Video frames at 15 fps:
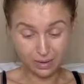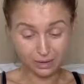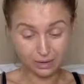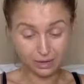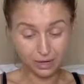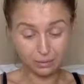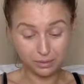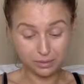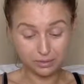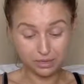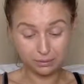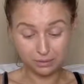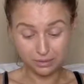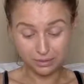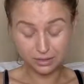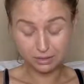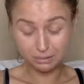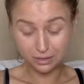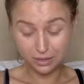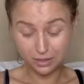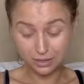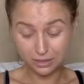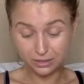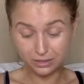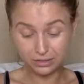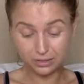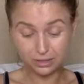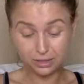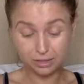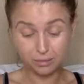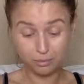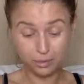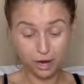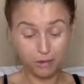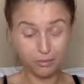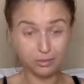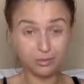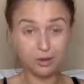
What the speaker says: Numbers, numbers, numbers, problems,